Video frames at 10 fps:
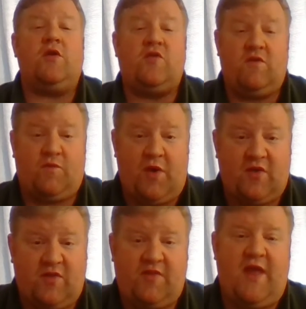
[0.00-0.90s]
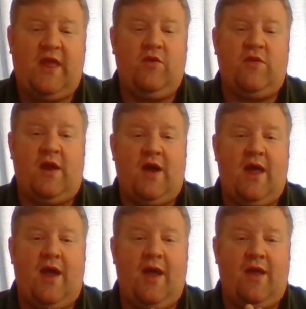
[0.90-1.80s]
to express the thank you that
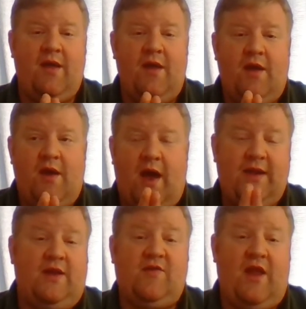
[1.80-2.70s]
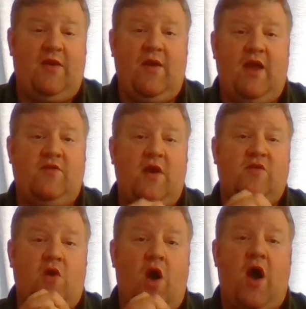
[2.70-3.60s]
I need to say to you guys. You
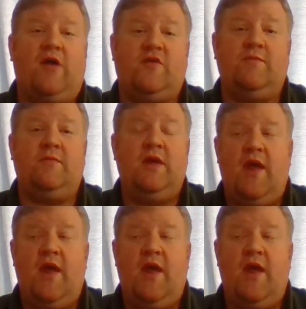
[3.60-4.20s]
guys are awesome.